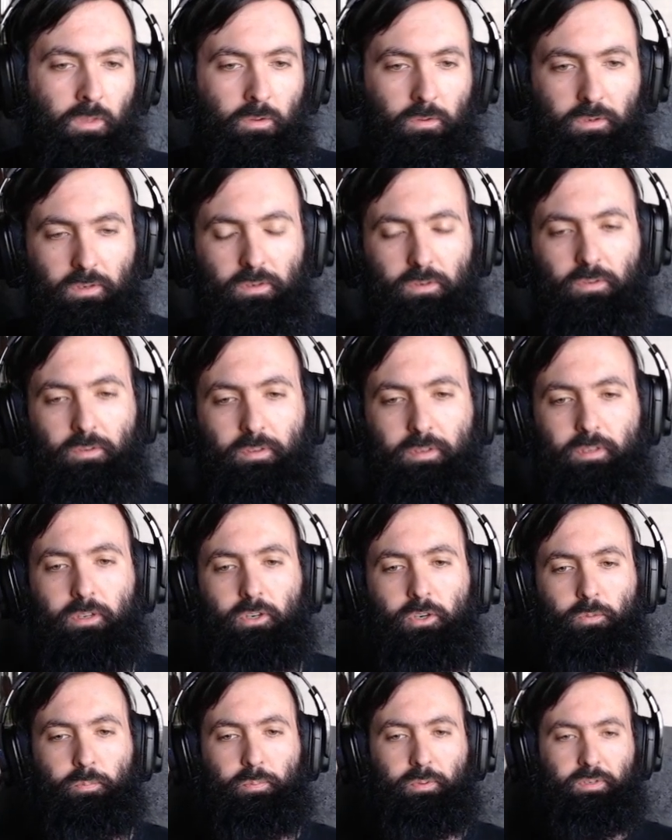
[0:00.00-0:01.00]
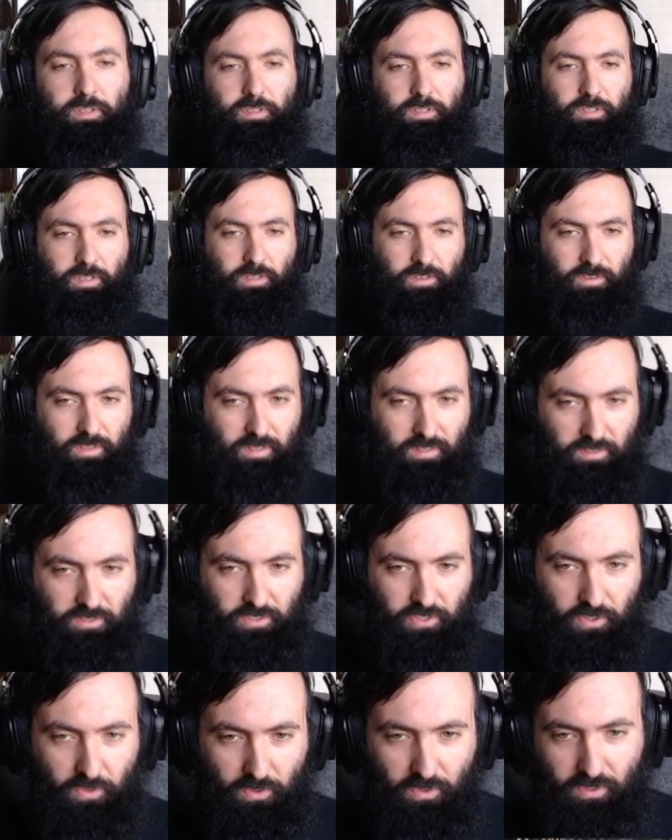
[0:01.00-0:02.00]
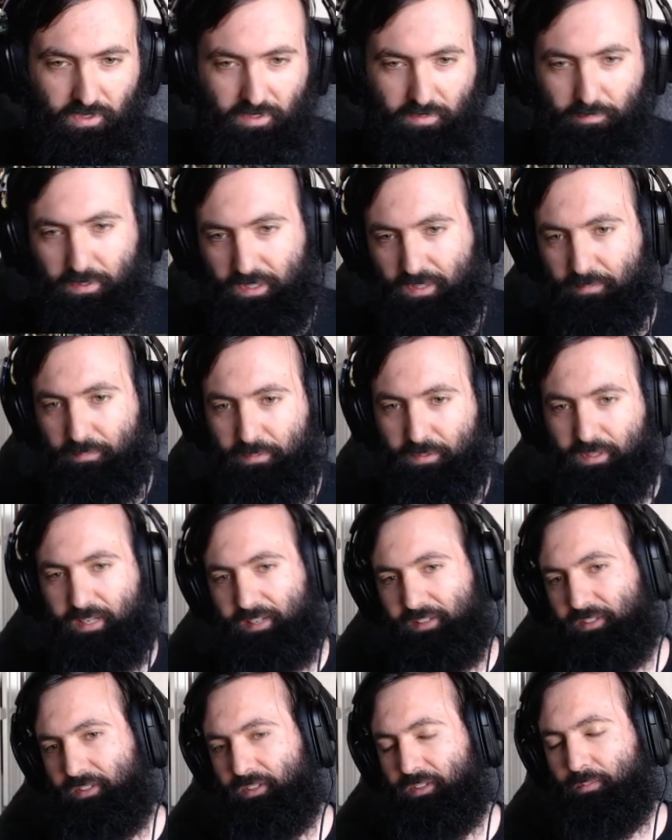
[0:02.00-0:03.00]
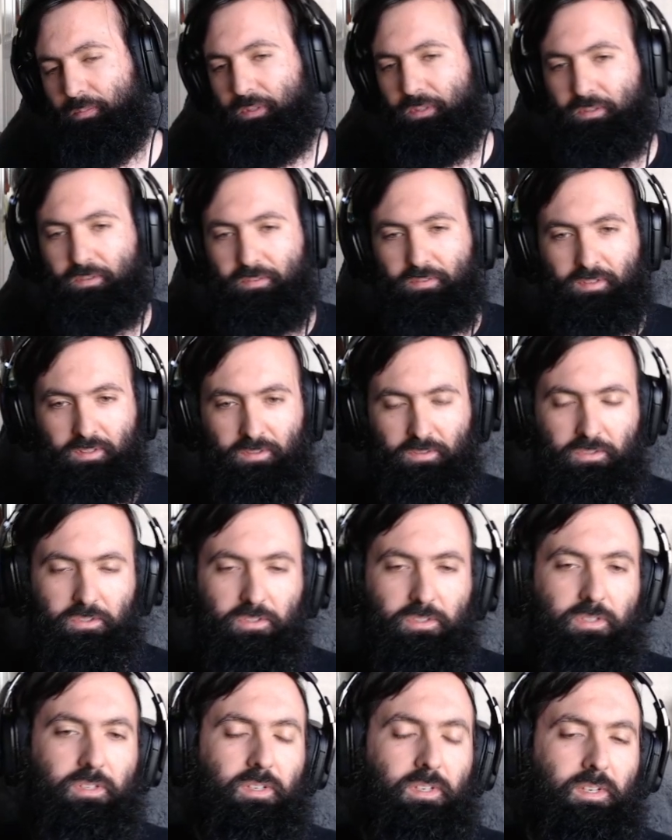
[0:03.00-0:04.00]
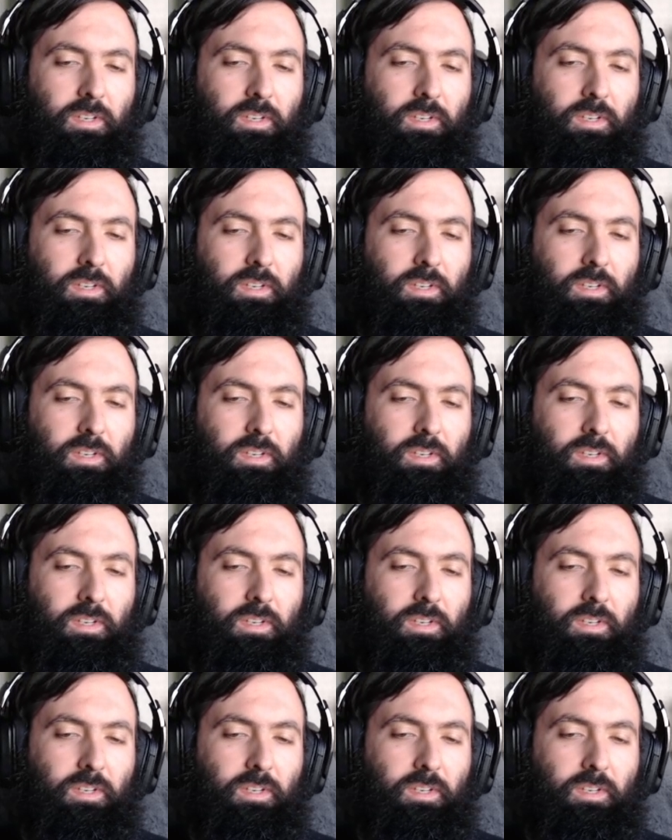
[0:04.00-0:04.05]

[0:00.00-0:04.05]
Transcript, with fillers: can only hope we just don't get totally butt blasted, but who knows.